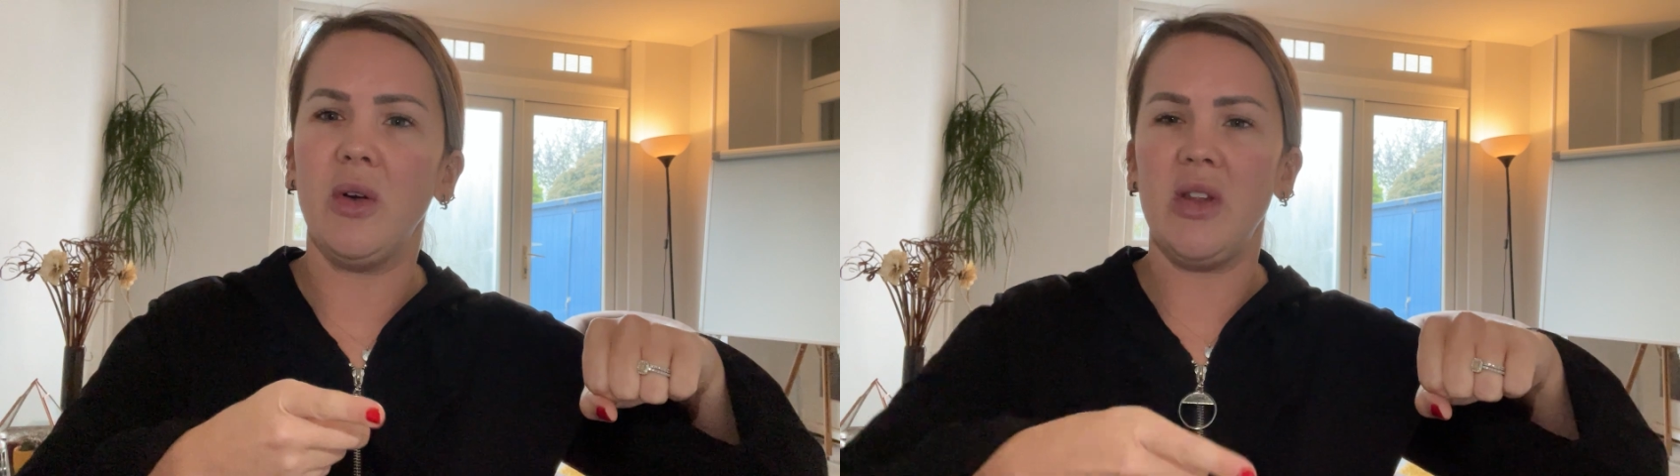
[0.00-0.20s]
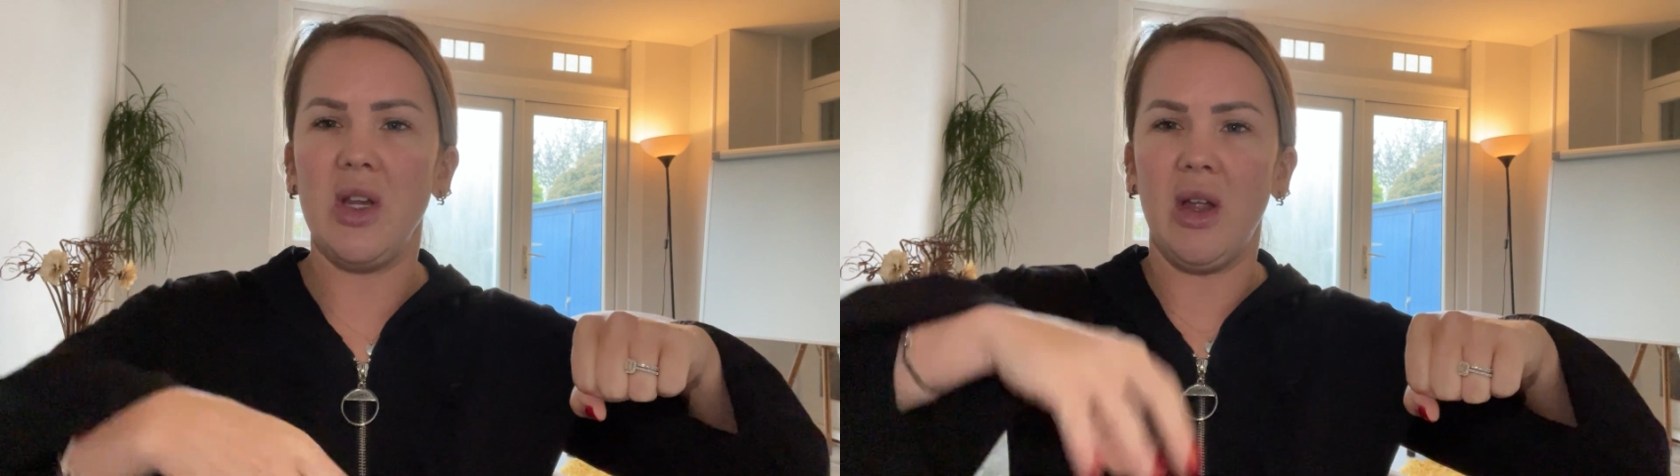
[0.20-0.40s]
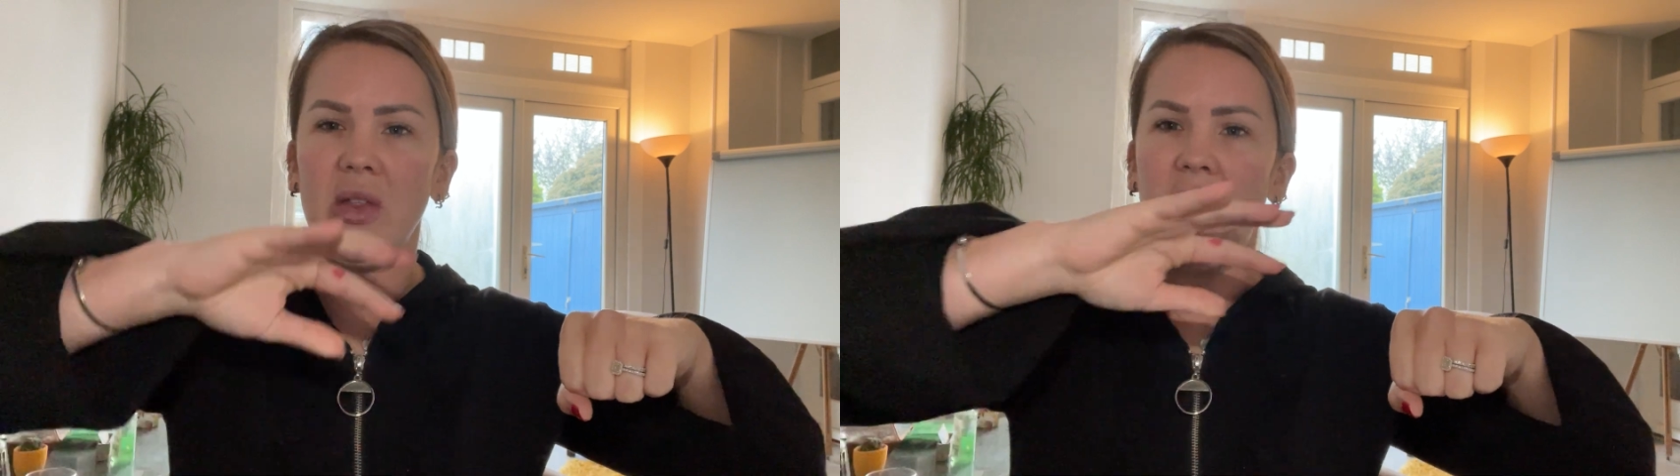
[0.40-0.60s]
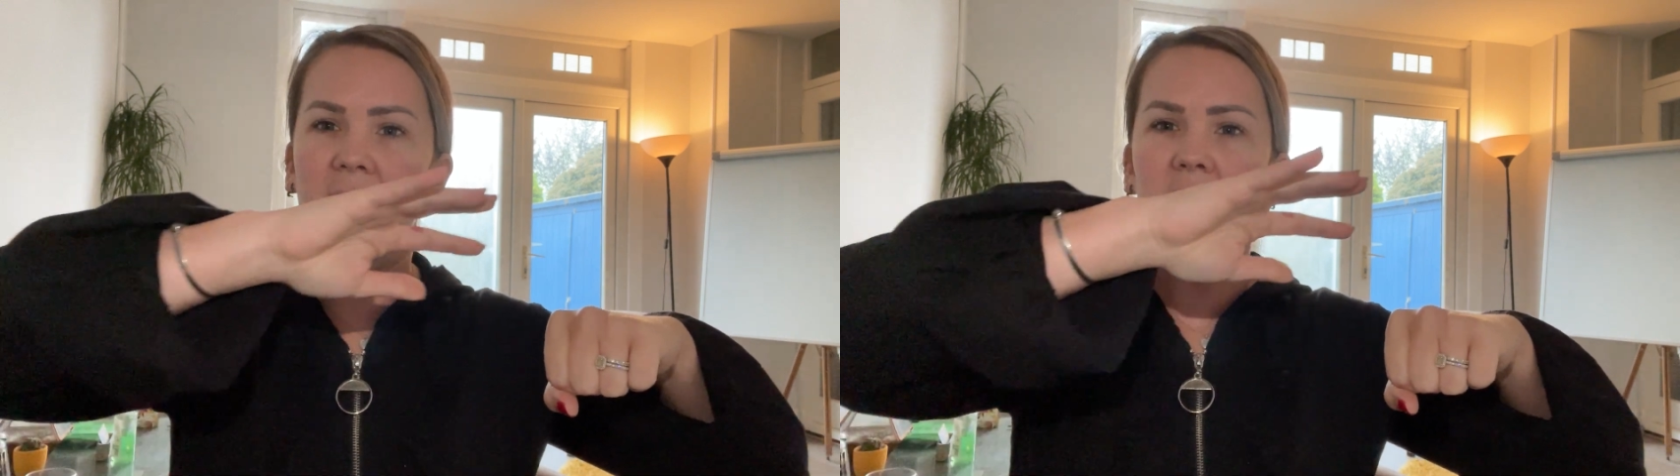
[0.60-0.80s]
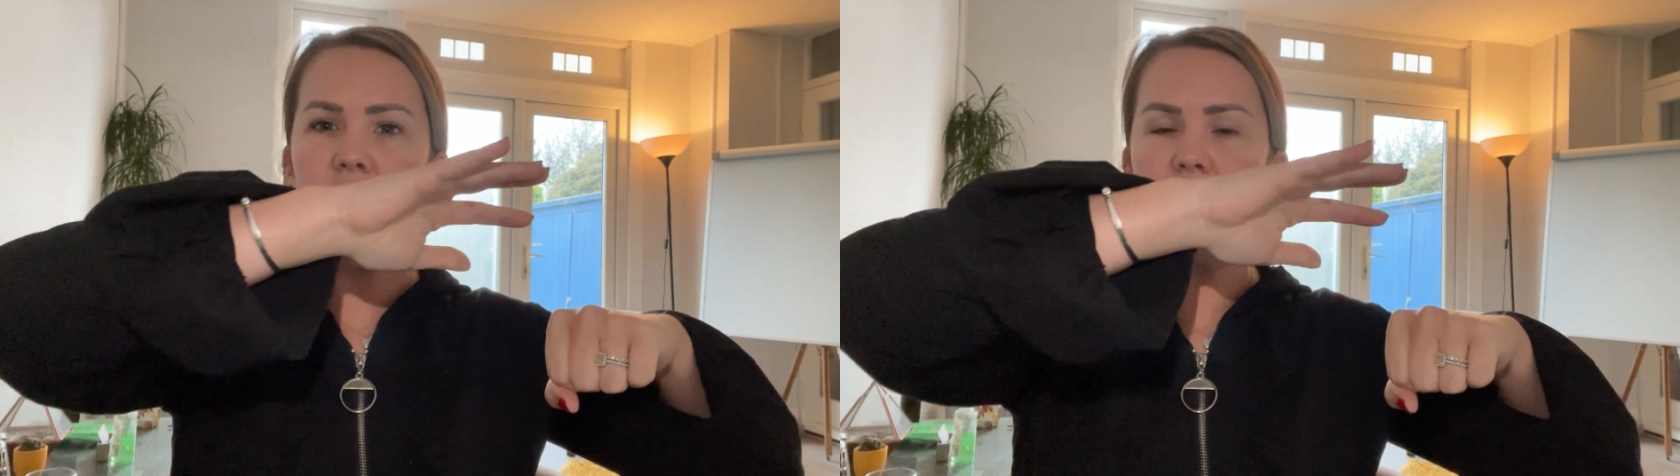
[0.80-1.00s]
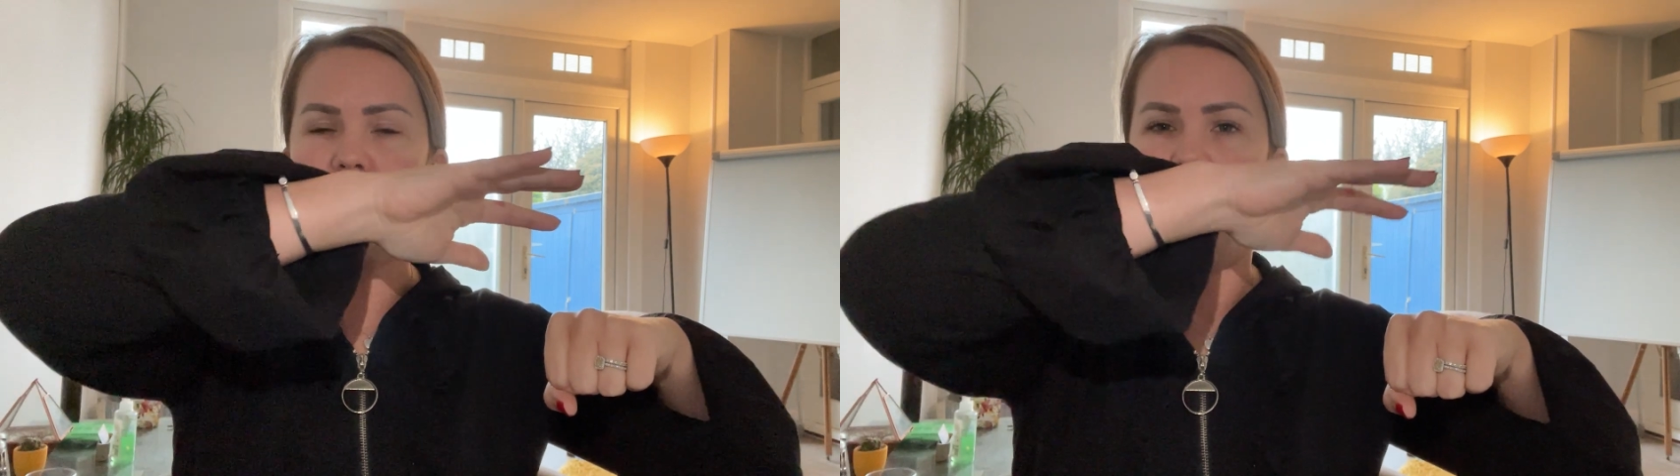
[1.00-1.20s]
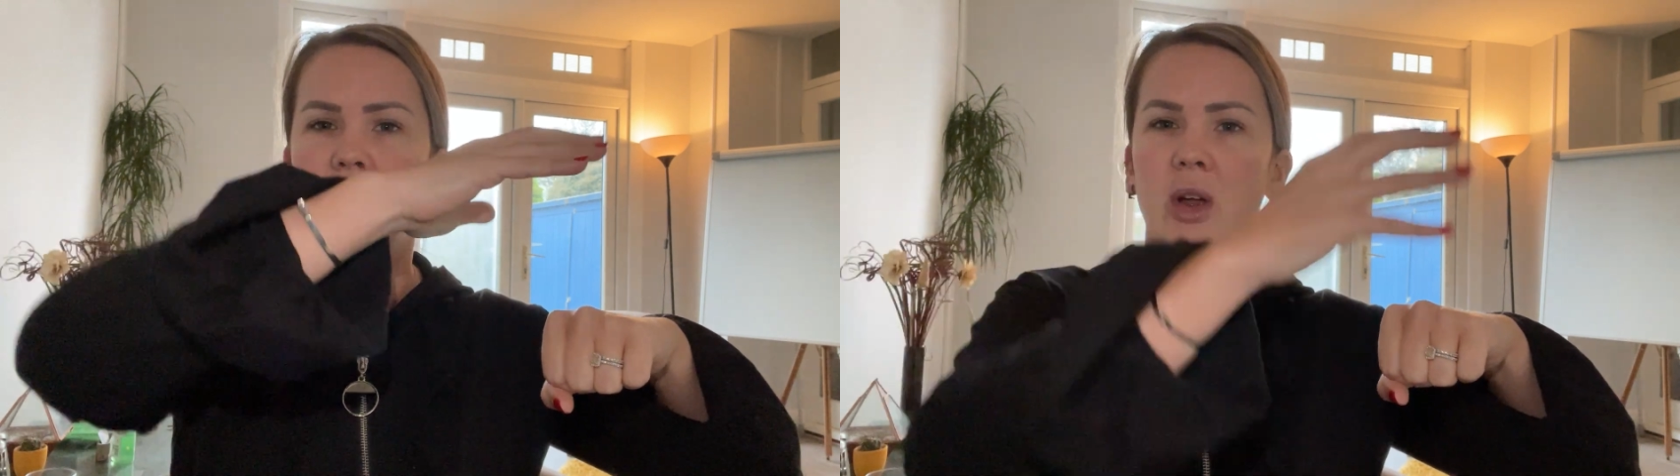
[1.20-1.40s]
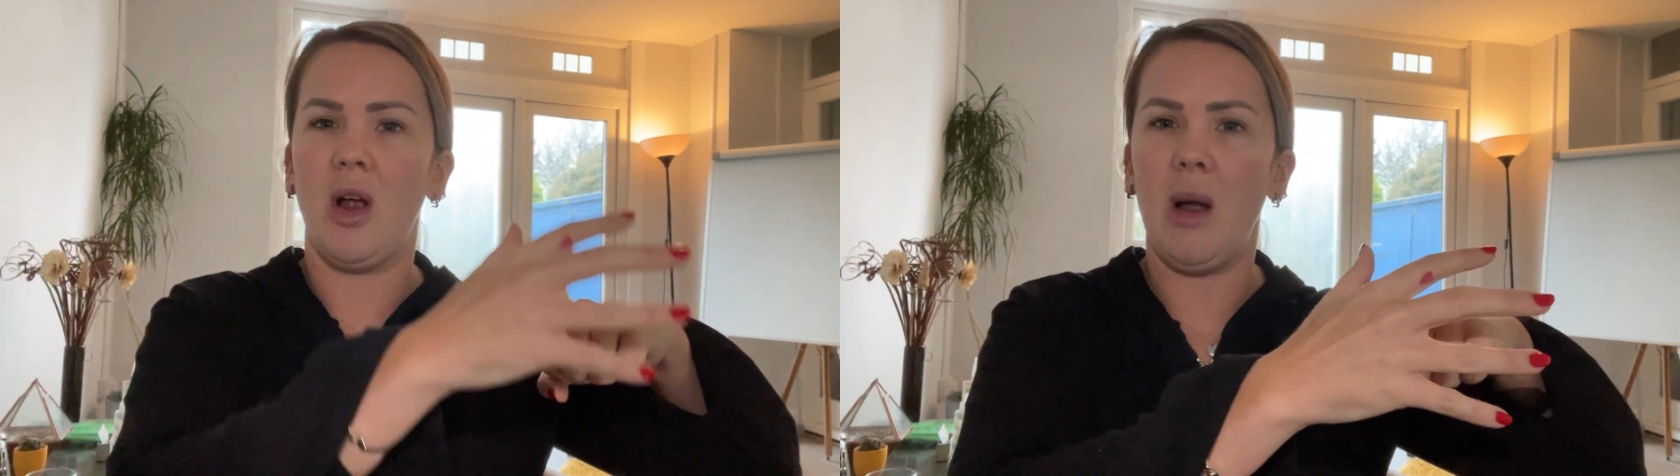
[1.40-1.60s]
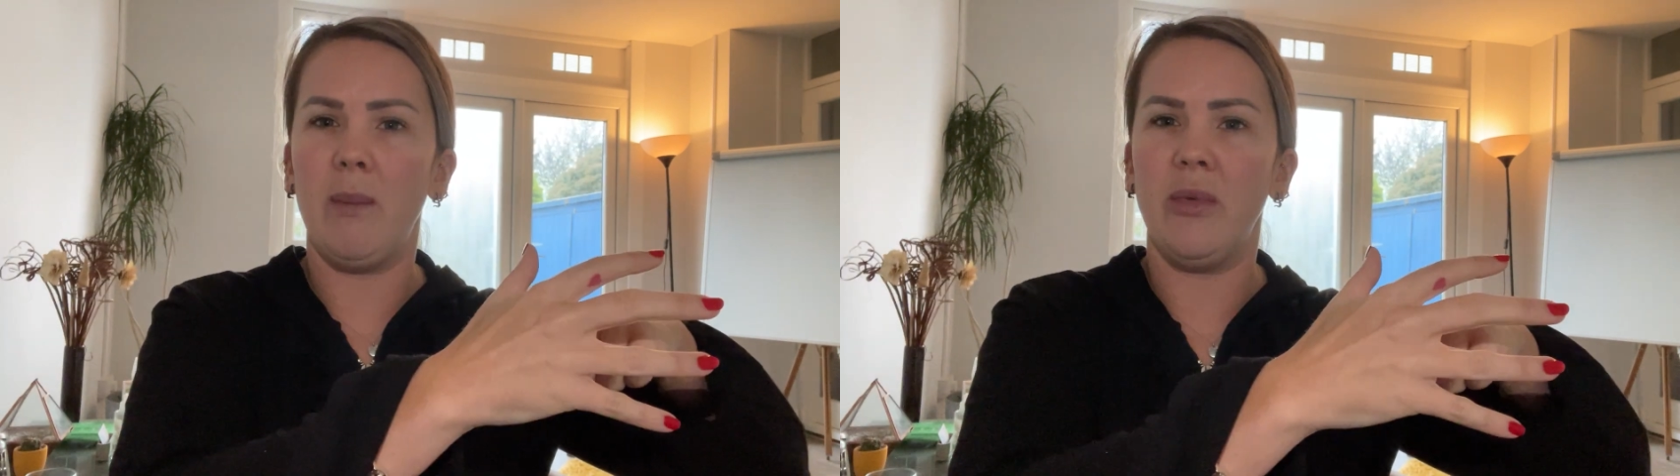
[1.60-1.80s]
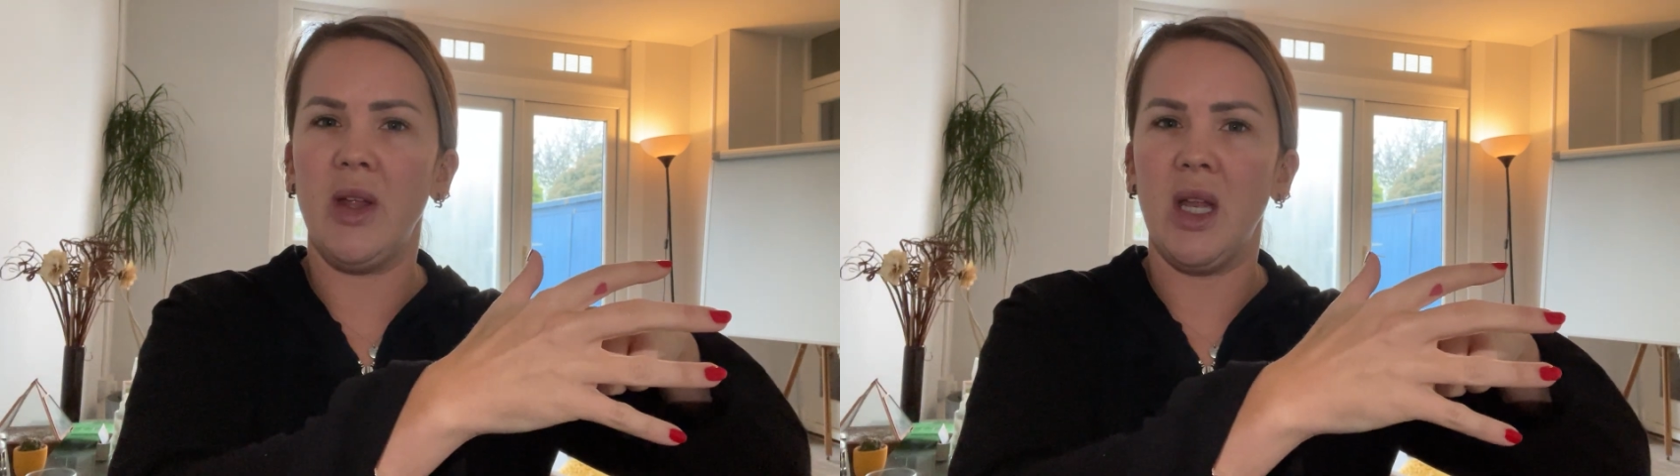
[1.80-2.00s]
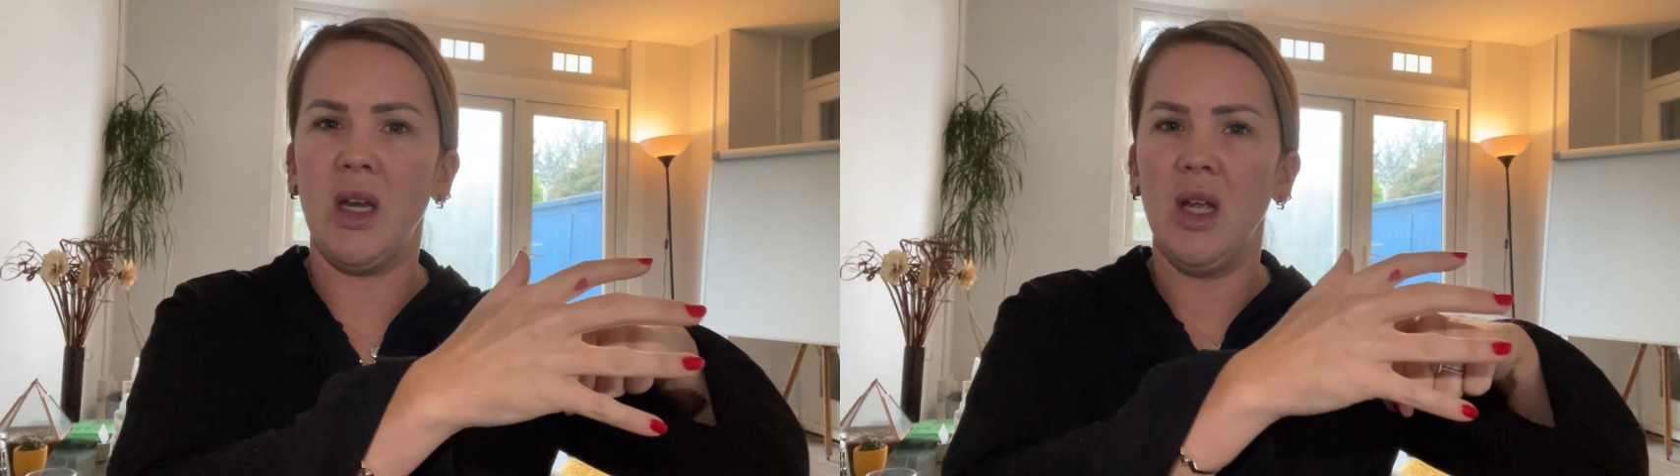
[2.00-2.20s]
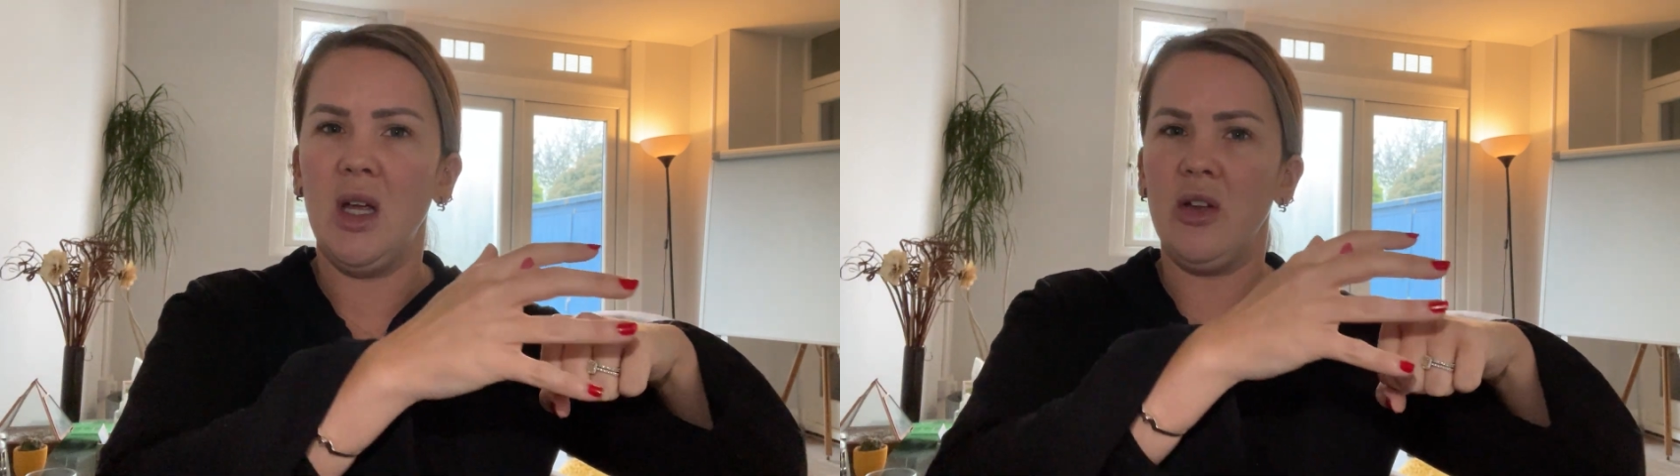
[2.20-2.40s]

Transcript: and then you get the angry child that comes in